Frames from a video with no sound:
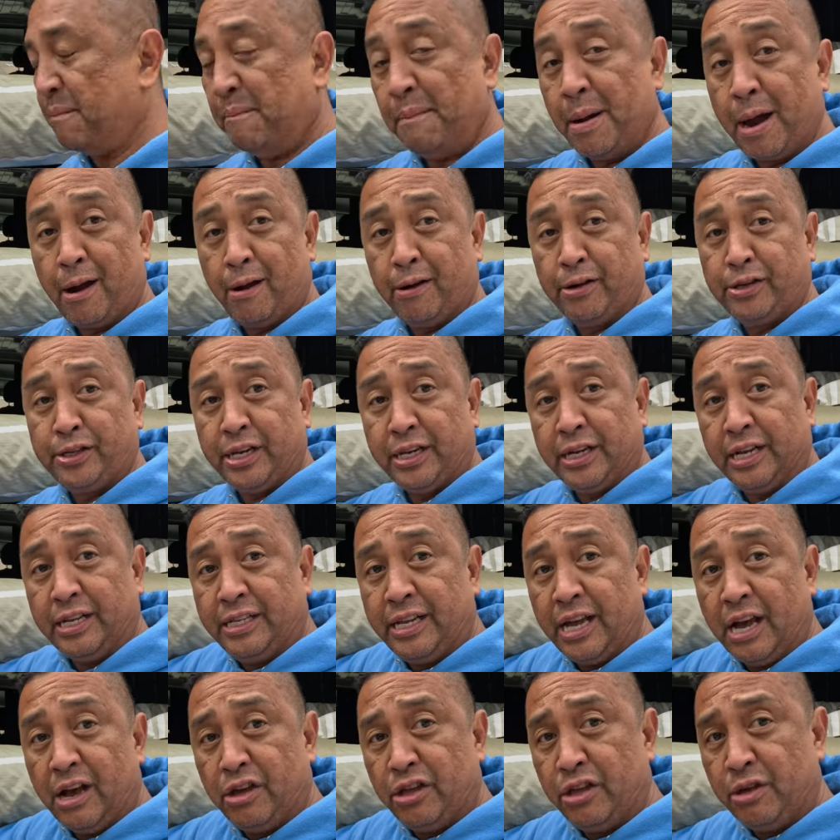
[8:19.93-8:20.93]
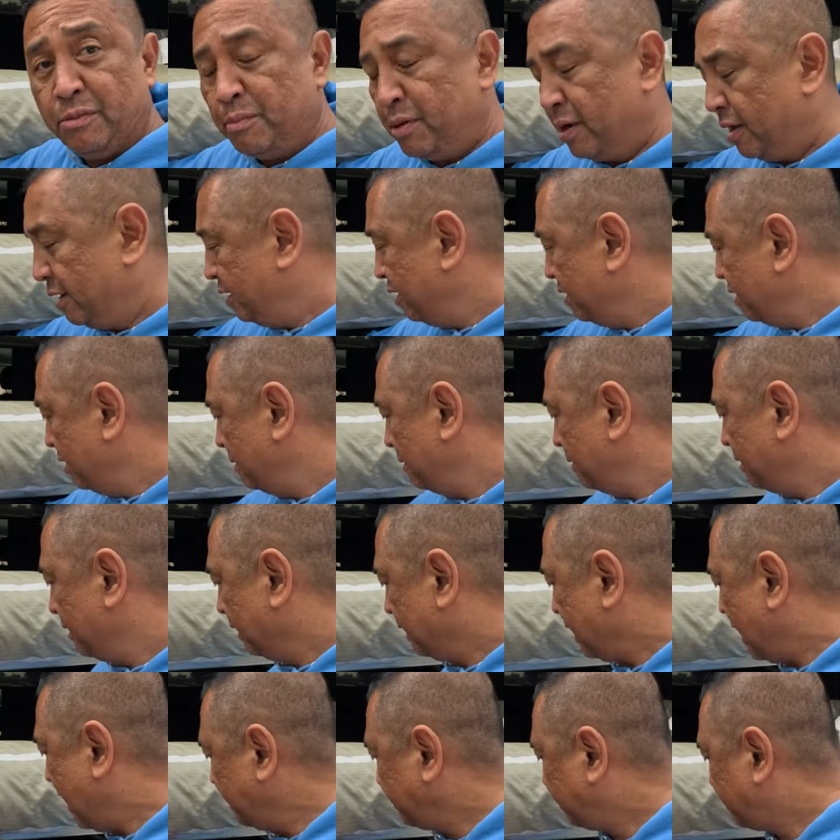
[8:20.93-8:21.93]
of embarrassing to tell you, but
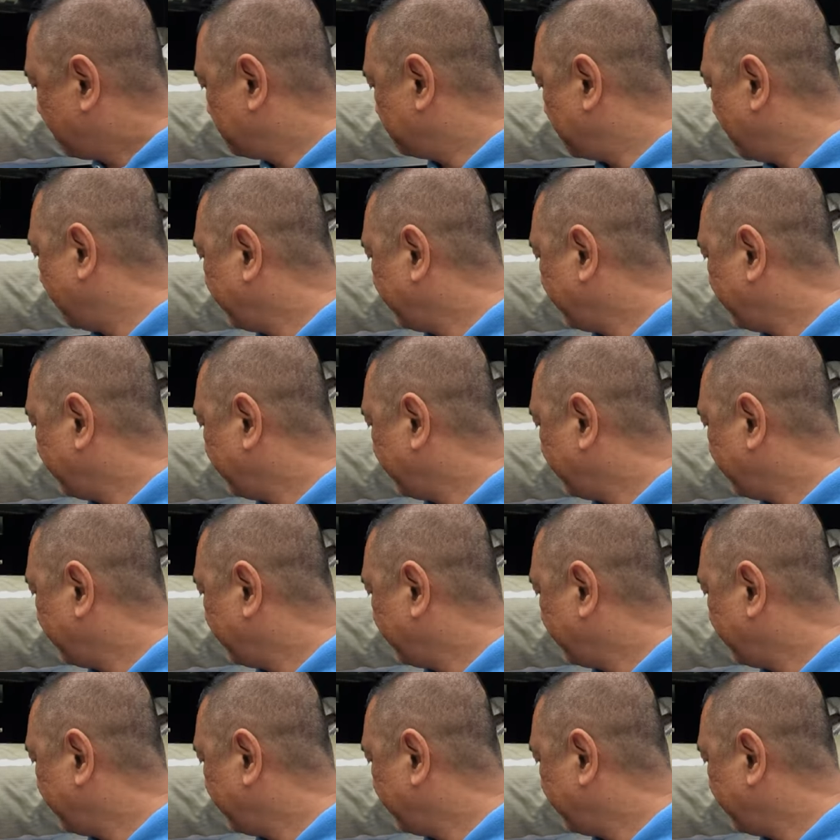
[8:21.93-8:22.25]
last time